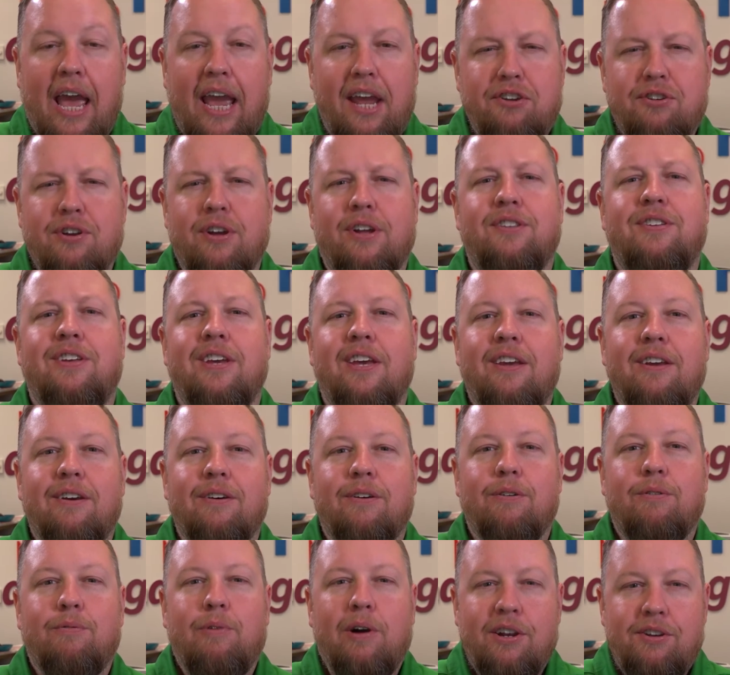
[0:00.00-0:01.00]
Hey, Shantae,
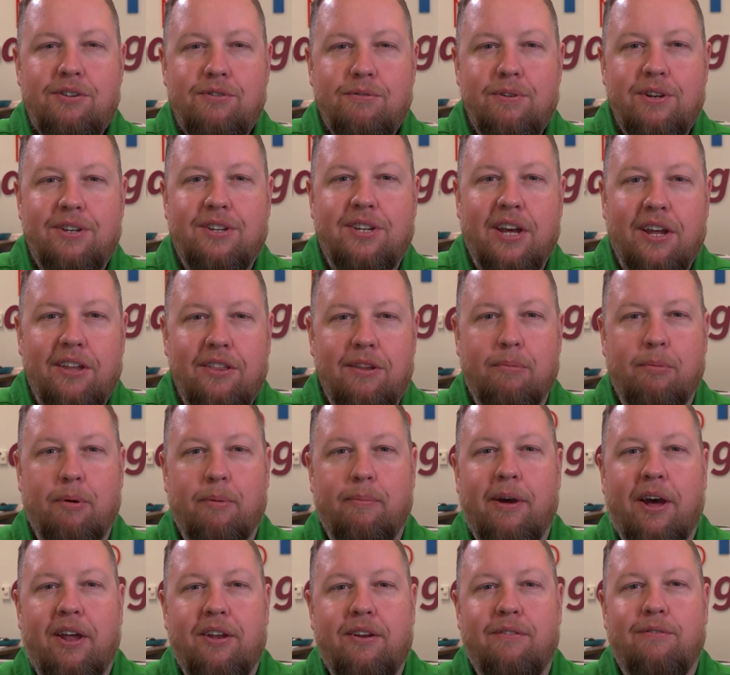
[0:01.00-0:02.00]
why should we tell them
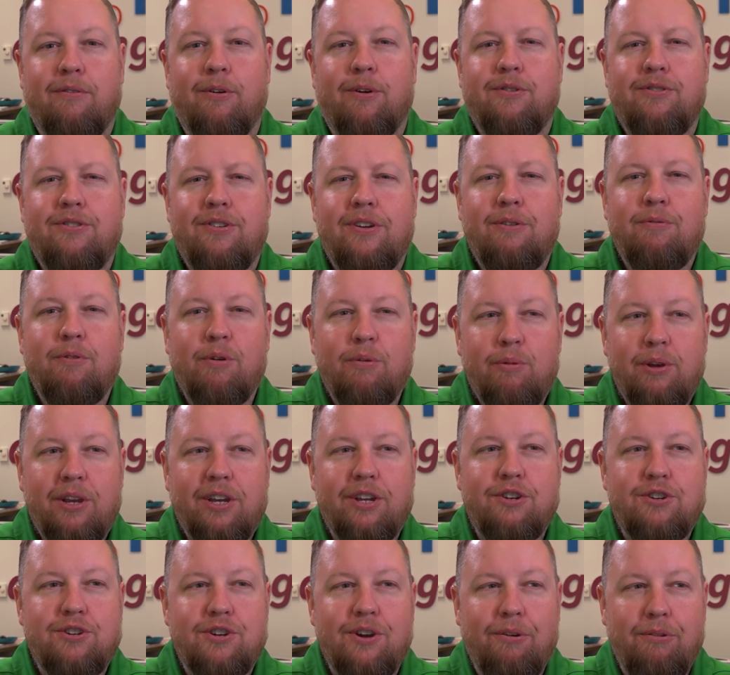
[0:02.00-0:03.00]
about diversity when we can
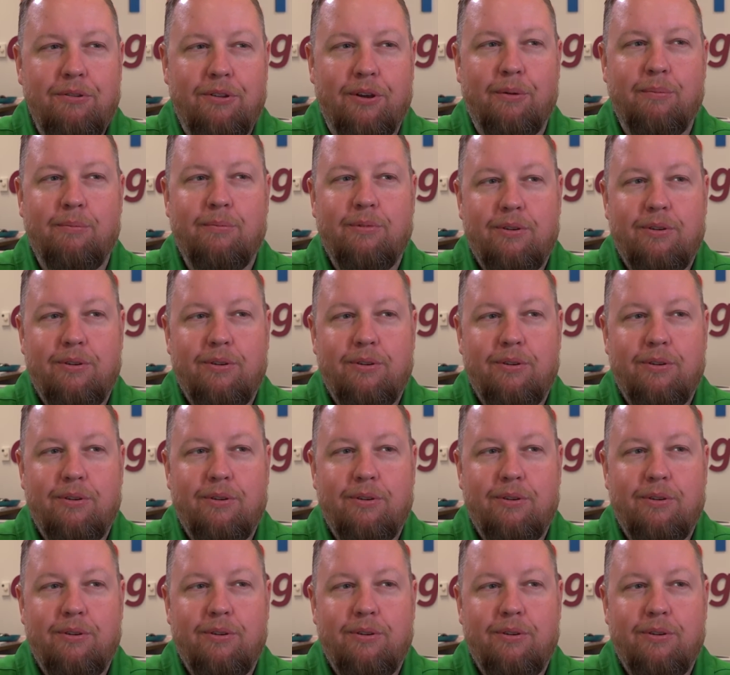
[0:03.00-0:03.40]
show them?